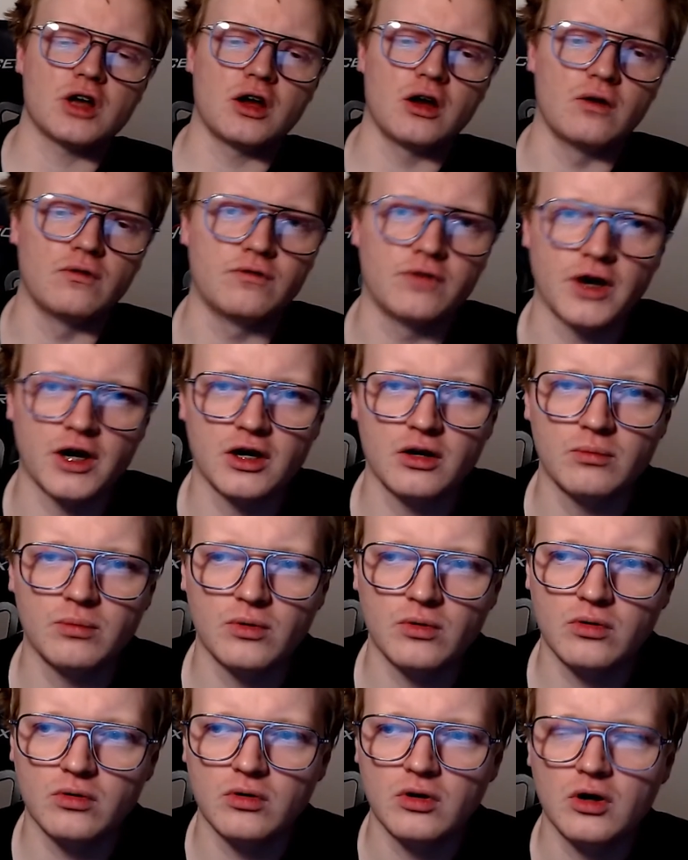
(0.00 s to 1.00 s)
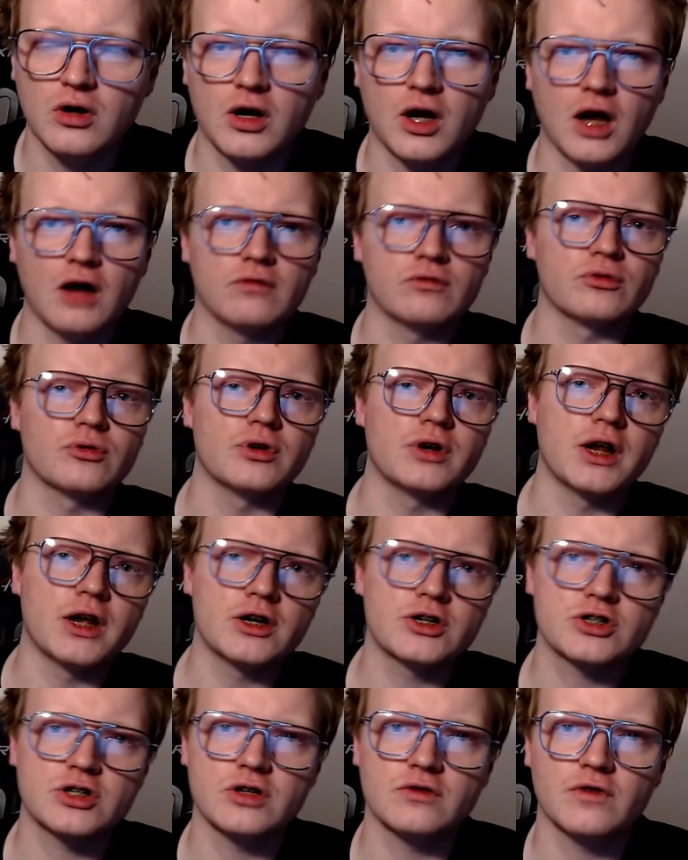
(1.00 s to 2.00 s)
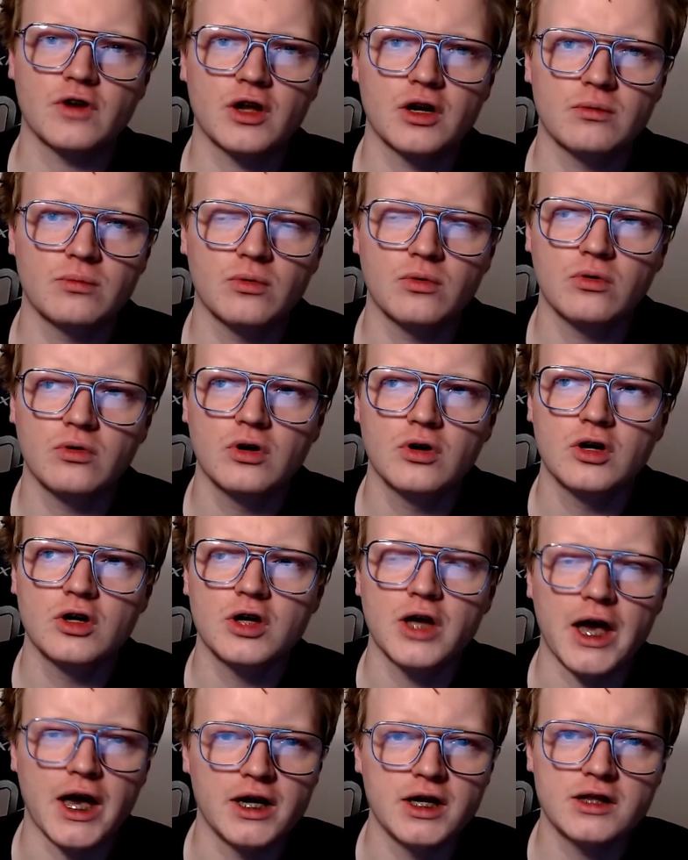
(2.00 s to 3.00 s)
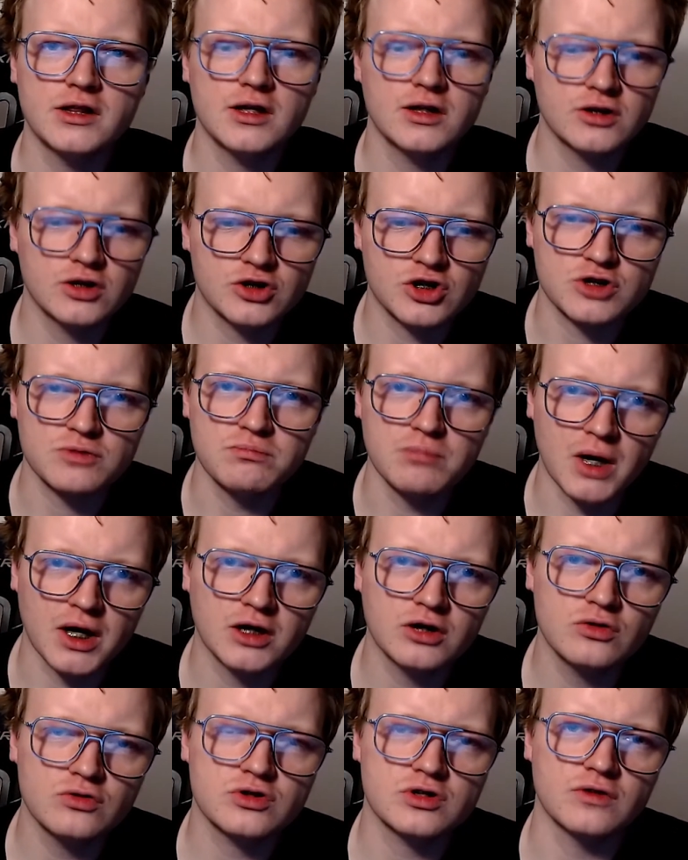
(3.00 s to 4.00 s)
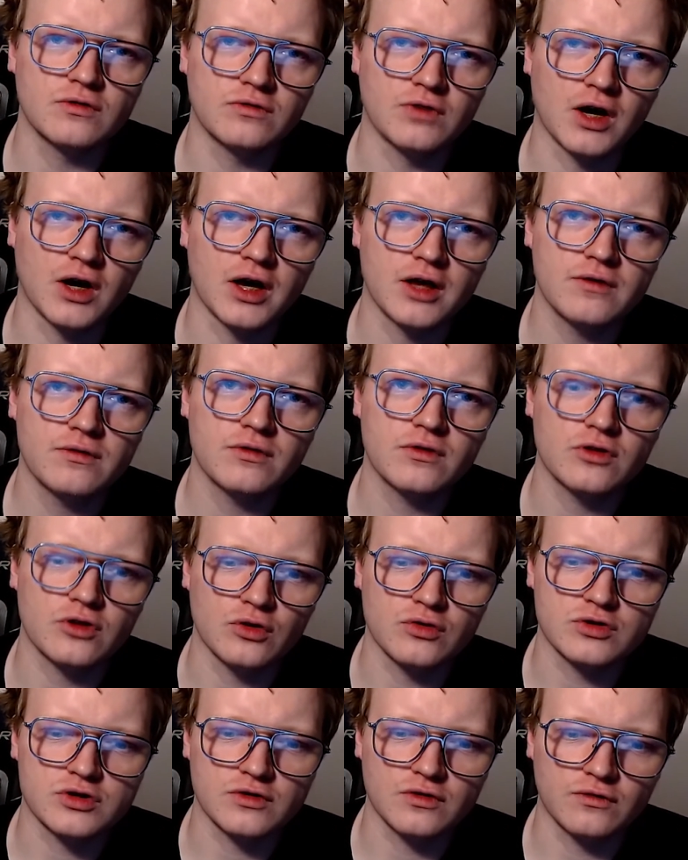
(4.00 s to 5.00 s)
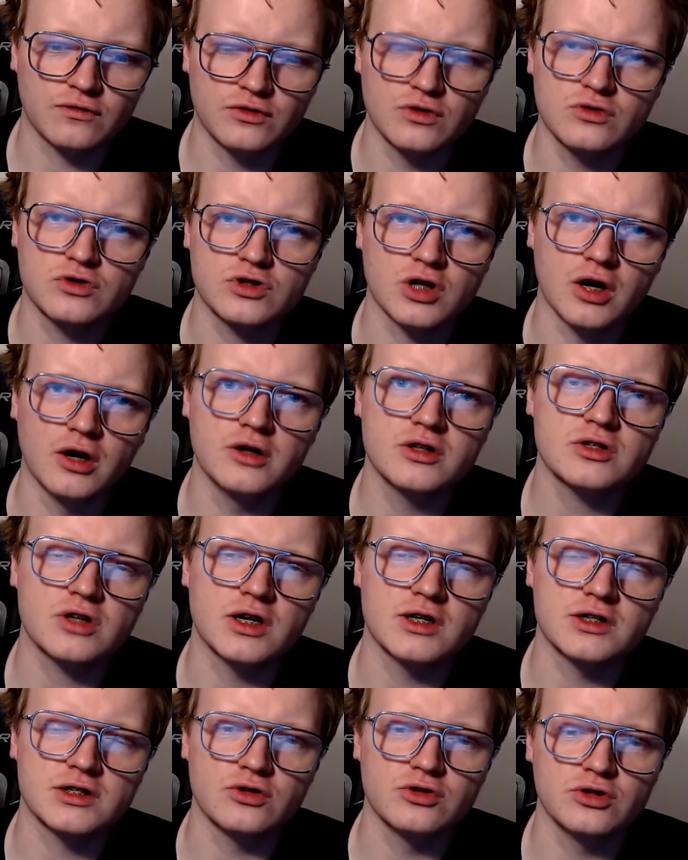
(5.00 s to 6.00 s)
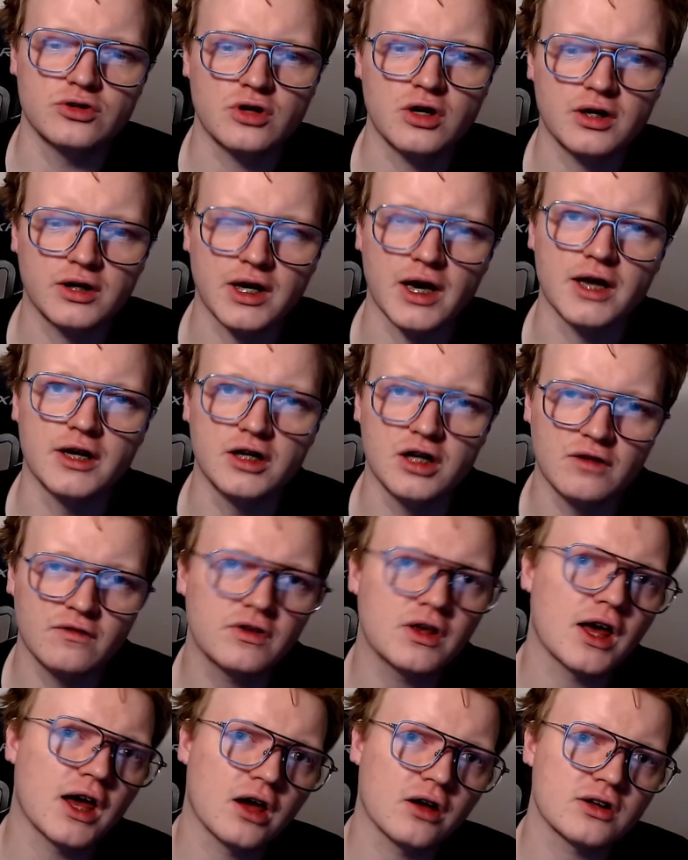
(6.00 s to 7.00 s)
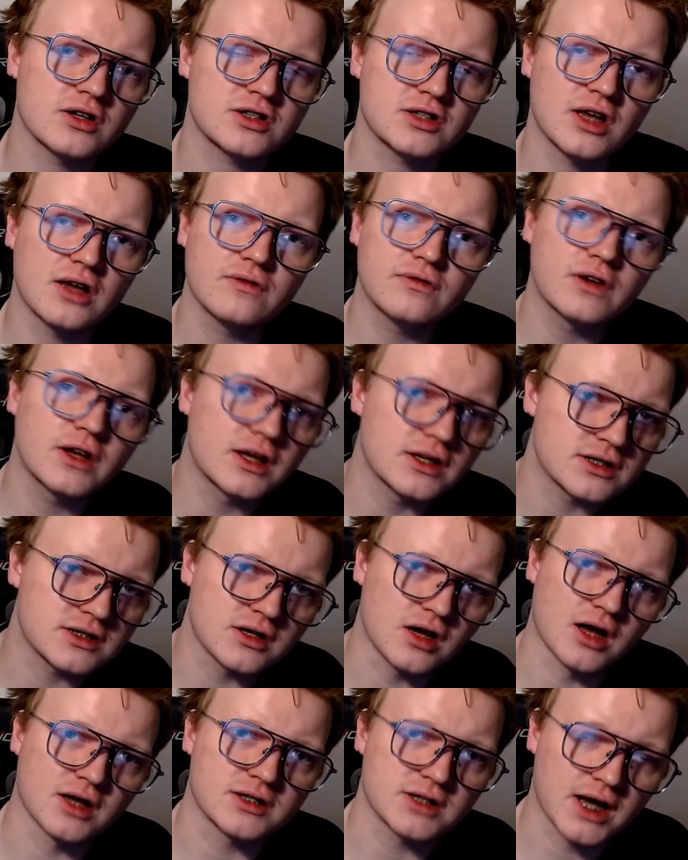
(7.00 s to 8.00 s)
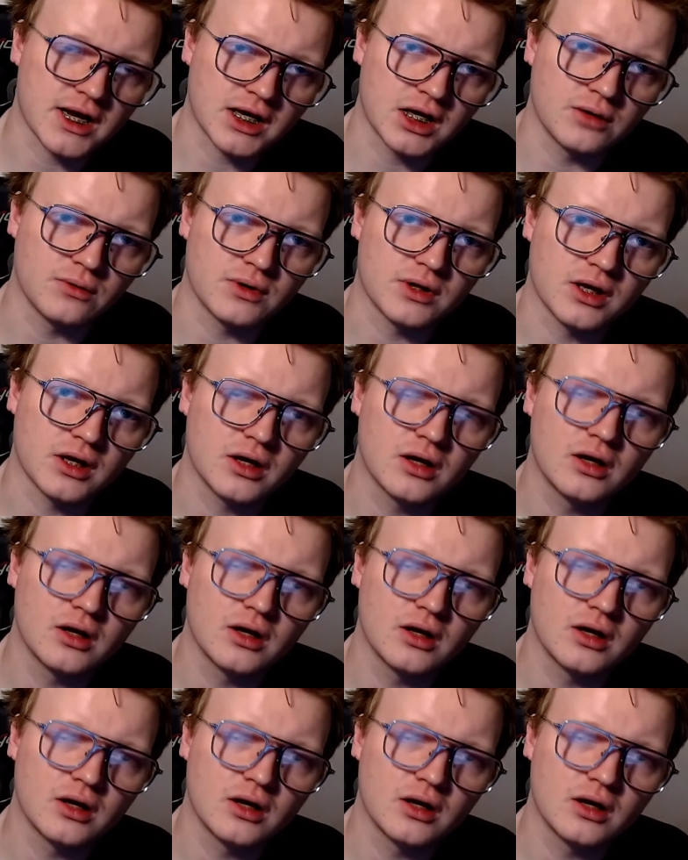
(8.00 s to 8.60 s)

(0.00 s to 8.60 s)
available, have Ruination available, anything to just make you survive those few turns until you can get Anivia out safely and start attacking with it.